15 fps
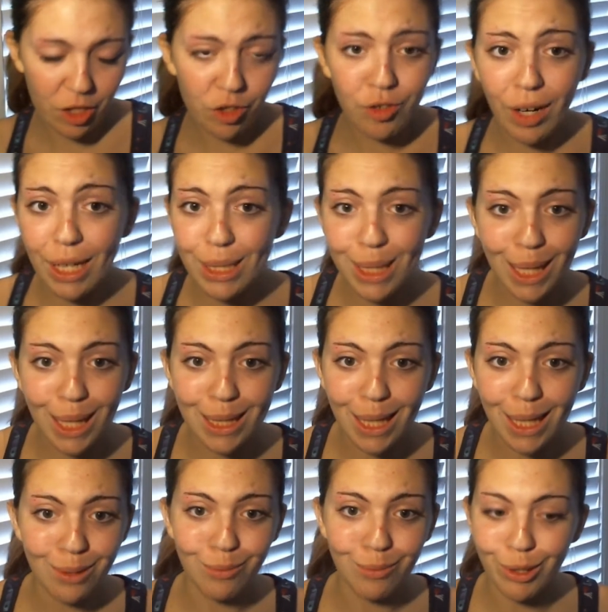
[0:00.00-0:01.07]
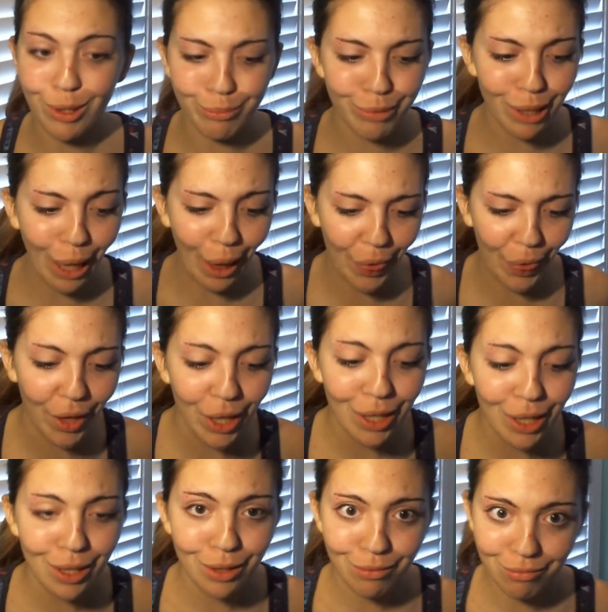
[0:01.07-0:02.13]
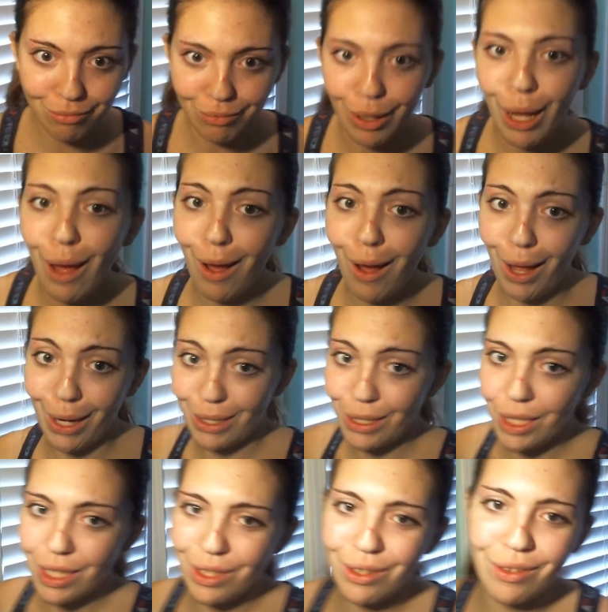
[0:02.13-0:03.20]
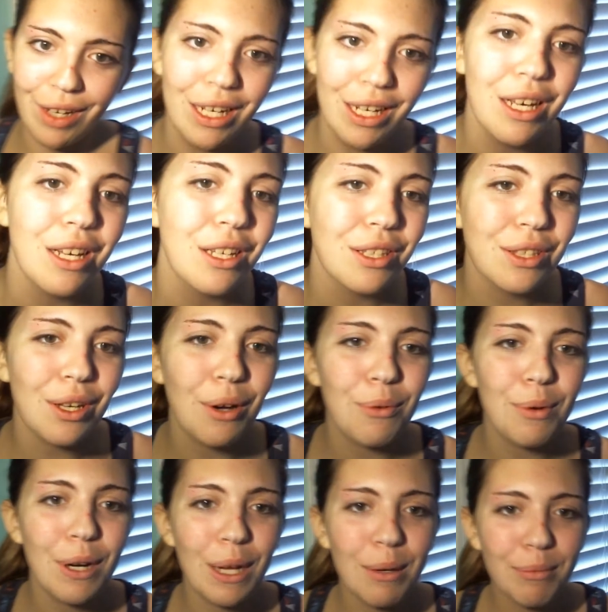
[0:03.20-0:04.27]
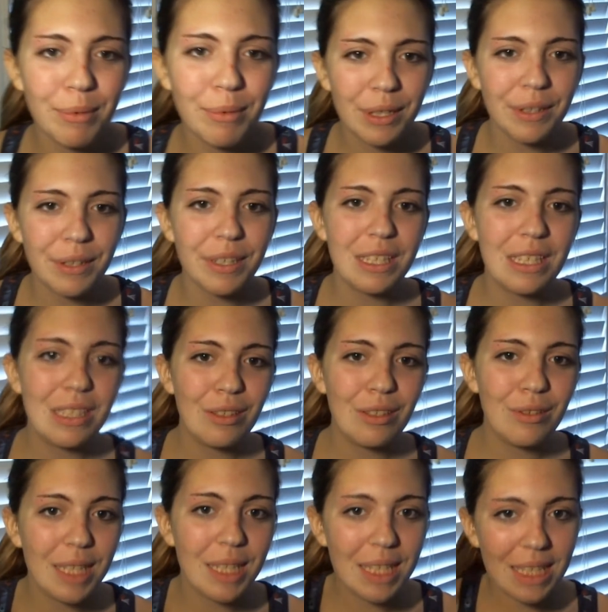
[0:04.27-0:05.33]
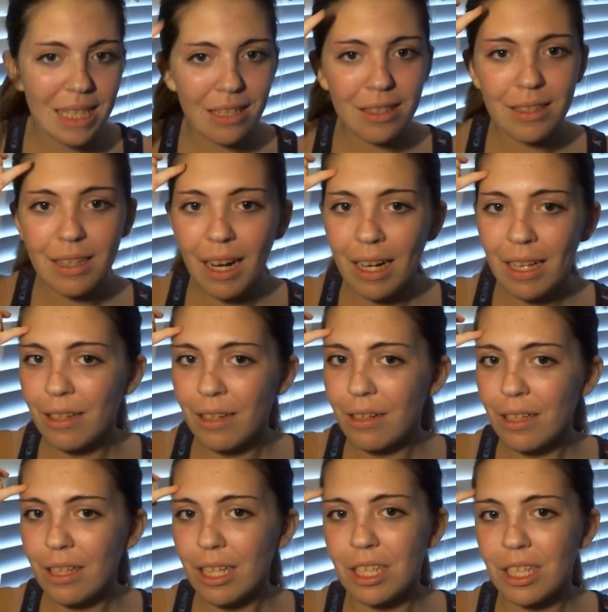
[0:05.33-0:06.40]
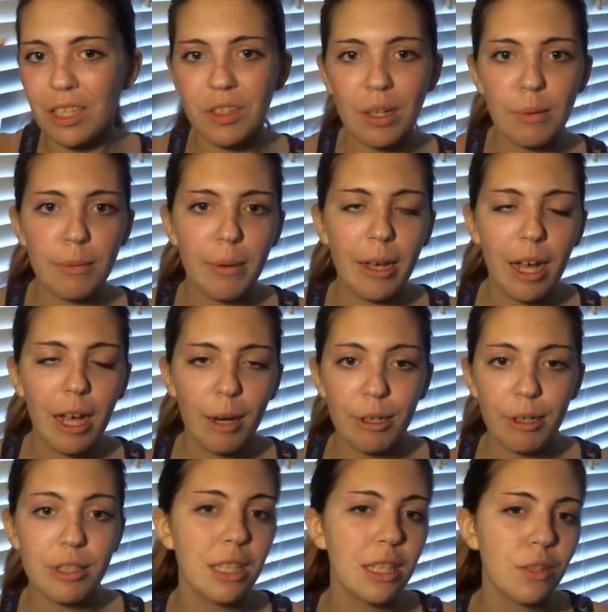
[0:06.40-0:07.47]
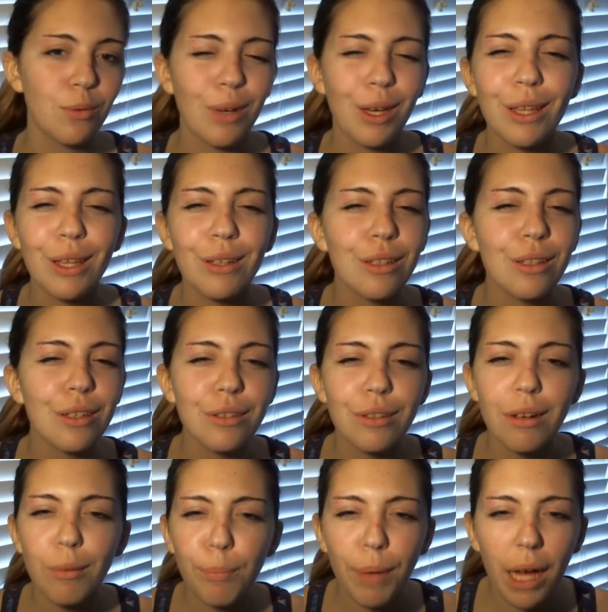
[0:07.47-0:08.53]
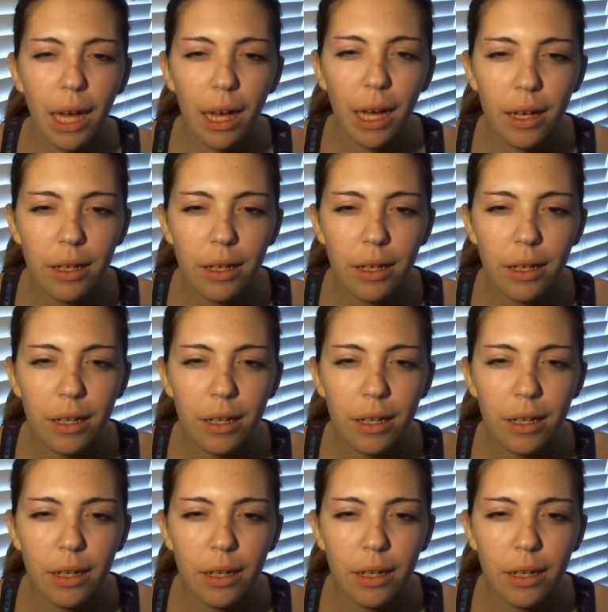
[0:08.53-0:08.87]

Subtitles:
Try saying that in one breath. I cannot do it. So what I'm going to do is I literally just trimmed my eyebrows, that's why they look so bad.